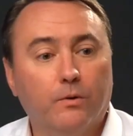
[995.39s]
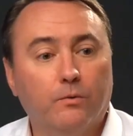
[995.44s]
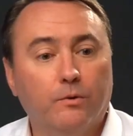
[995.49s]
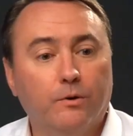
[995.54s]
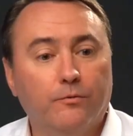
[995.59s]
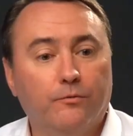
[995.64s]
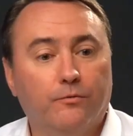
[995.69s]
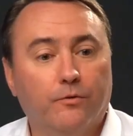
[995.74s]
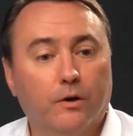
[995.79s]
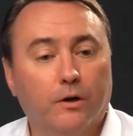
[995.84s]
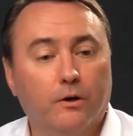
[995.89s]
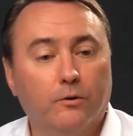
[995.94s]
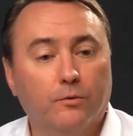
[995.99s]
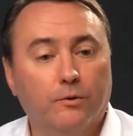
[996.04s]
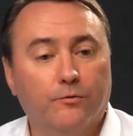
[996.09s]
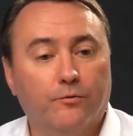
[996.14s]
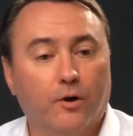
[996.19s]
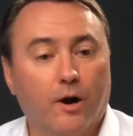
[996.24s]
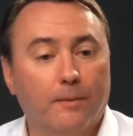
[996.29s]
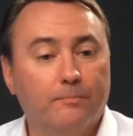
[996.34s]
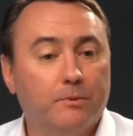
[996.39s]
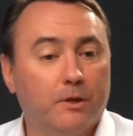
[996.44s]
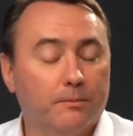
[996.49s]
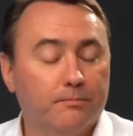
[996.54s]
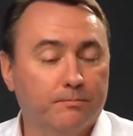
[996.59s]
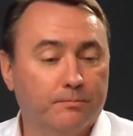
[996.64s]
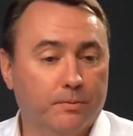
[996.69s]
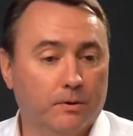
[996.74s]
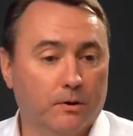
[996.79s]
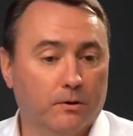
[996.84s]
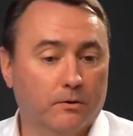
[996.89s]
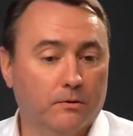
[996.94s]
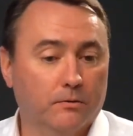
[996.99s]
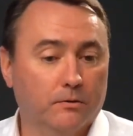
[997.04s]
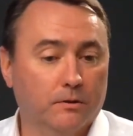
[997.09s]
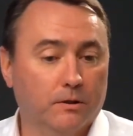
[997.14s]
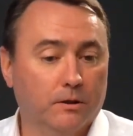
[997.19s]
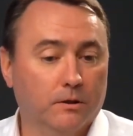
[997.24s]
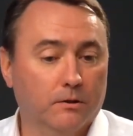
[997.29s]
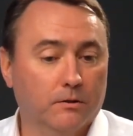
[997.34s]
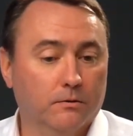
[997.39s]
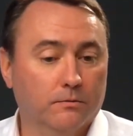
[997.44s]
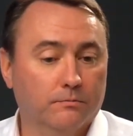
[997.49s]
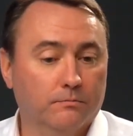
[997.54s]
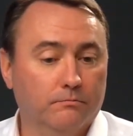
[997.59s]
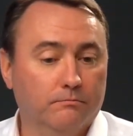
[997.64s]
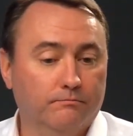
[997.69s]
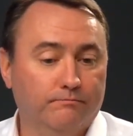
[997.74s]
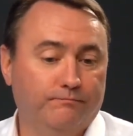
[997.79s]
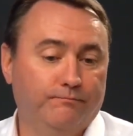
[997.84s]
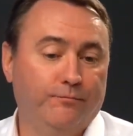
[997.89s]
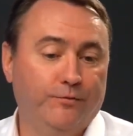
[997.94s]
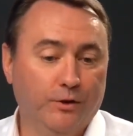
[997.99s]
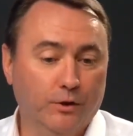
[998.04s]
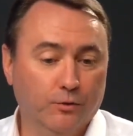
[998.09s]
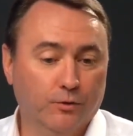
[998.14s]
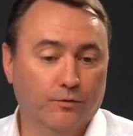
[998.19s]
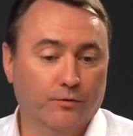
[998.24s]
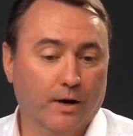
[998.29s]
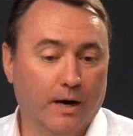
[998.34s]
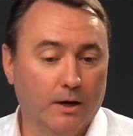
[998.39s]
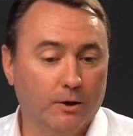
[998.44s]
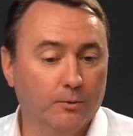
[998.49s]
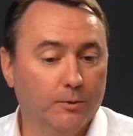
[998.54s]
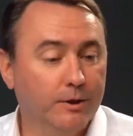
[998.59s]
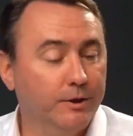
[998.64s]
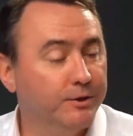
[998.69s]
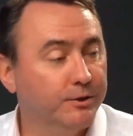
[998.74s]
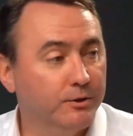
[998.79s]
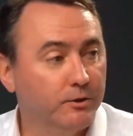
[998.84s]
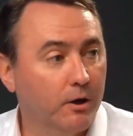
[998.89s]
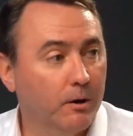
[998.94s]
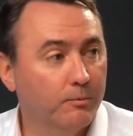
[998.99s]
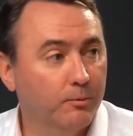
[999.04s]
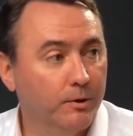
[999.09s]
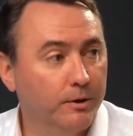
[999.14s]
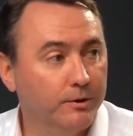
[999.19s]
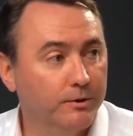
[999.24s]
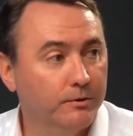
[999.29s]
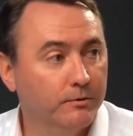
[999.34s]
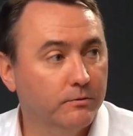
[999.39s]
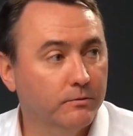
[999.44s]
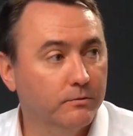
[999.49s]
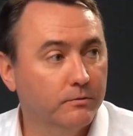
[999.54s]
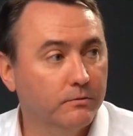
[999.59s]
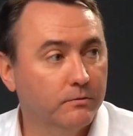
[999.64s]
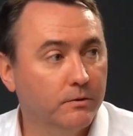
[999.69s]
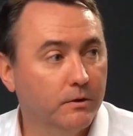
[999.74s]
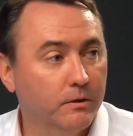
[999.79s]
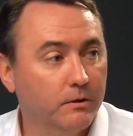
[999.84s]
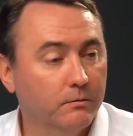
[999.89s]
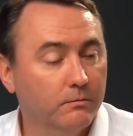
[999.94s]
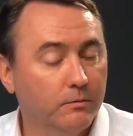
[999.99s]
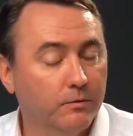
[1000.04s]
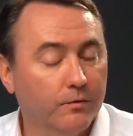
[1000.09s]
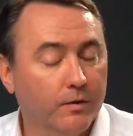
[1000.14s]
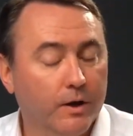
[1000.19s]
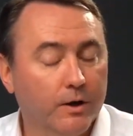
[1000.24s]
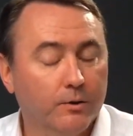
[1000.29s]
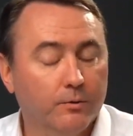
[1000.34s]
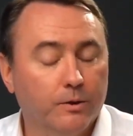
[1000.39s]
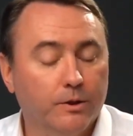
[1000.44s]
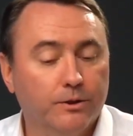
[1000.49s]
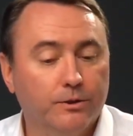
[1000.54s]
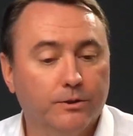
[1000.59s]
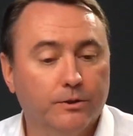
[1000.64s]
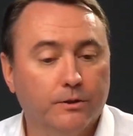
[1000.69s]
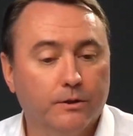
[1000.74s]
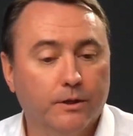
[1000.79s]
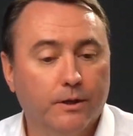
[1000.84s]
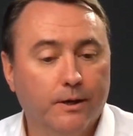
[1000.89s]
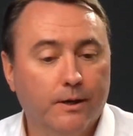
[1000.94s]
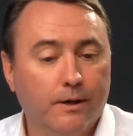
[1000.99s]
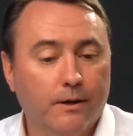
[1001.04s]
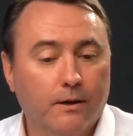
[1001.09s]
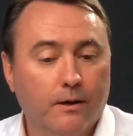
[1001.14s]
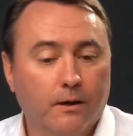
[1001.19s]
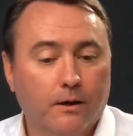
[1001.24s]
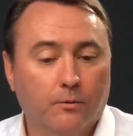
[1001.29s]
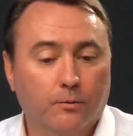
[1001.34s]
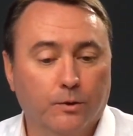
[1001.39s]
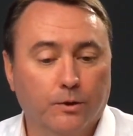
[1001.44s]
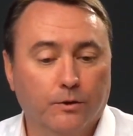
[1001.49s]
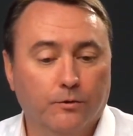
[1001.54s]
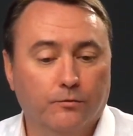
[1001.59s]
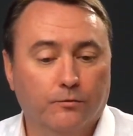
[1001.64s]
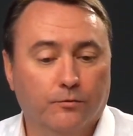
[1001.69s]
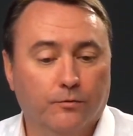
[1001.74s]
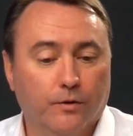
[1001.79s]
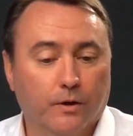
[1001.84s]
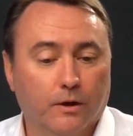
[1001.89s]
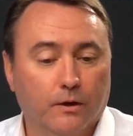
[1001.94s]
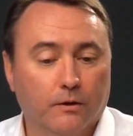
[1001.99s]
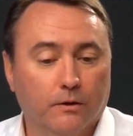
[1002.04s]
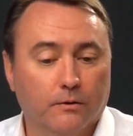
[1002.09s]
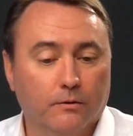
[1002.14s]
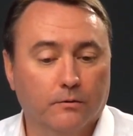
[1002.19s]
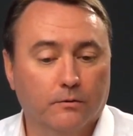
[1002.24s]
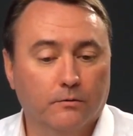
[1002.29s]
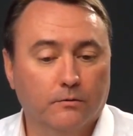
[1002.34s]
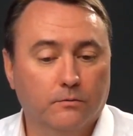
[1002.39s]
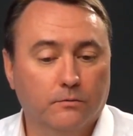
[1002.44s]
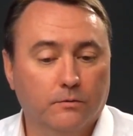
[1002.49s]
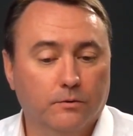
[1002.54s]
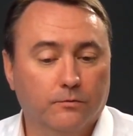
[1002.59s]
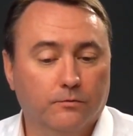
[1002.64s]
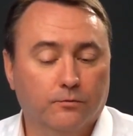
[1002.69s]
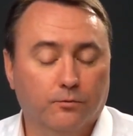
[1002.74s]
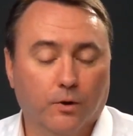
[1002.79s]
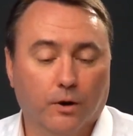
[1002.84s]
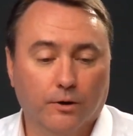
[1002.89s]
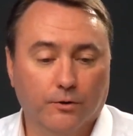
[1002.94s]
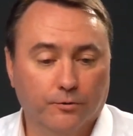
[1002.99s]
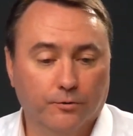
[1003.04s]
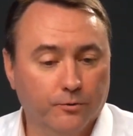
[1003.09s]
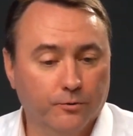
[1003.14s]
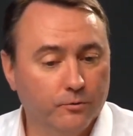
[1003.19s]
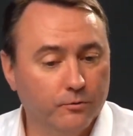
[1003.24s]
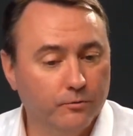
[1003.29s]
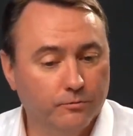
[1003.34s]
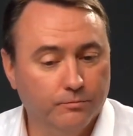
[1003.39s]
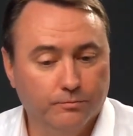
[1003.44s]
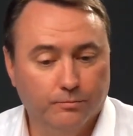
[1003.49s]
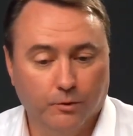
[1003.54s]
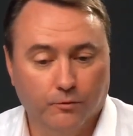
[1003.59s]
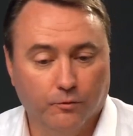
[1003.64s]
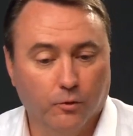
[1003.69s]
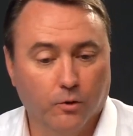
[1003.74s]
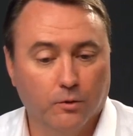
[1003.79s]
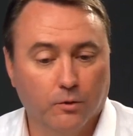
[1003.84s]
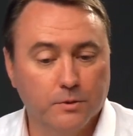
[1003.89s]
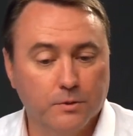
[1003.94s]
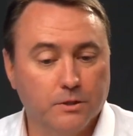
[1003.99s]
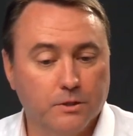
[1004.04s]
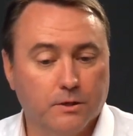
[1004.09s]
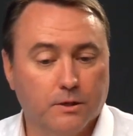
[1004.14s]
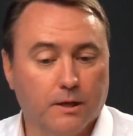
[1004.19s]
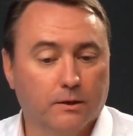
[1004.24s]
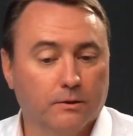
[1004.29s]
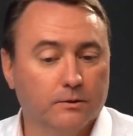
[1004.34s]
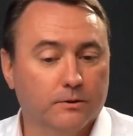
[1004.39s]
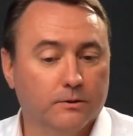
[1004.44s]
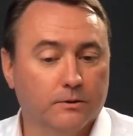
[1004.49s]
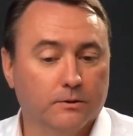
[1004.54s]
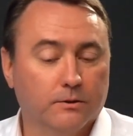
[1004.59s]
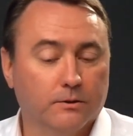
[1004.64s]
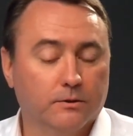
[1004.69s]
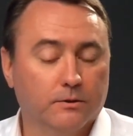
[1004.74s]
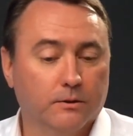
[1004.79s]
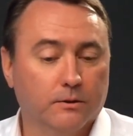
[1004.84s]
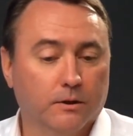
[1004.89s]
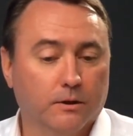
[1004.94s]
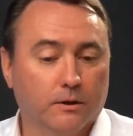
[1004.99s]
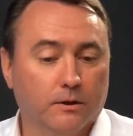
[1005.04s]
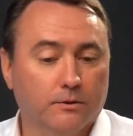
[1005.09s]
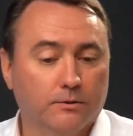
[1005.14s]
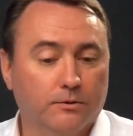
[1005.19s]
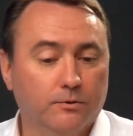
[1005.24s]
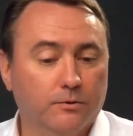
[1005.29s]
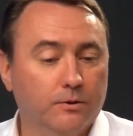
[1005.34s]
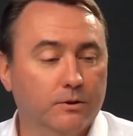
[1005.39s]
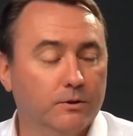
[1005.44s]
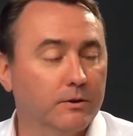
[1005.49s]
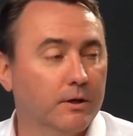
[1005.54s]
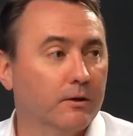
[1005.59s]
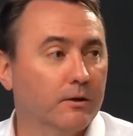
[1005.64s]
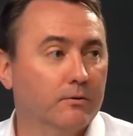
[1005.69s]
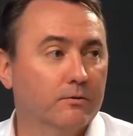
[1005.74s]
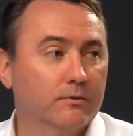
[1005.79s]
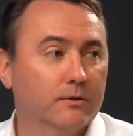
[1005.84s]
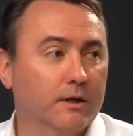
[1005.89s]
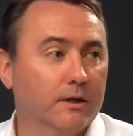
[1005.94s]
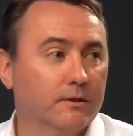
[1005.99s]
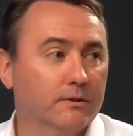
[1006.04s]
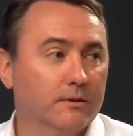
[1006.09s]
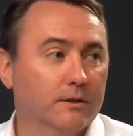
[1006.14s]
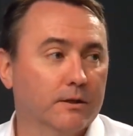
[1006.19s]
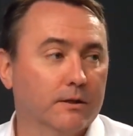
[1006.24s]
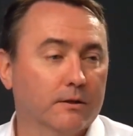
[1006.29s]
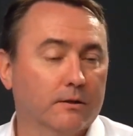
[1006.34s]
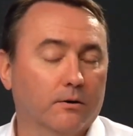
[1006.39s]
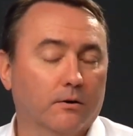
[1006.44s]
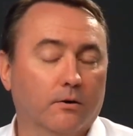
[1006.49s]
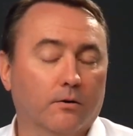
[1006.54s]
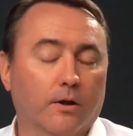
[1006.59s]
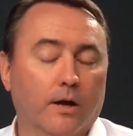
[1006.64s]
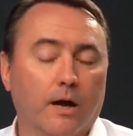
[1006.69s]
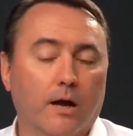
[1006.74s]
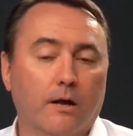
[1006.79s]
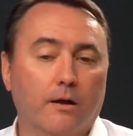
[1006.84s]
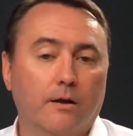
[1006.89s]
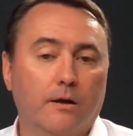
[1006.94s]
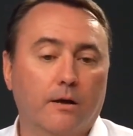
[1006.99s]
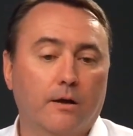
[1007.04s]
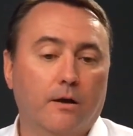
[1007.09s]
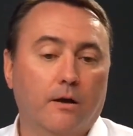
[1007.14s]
we've wrapped up our field evaluation, operational evaluation. We've run it through performance analysis, duty cycle testing, and all that.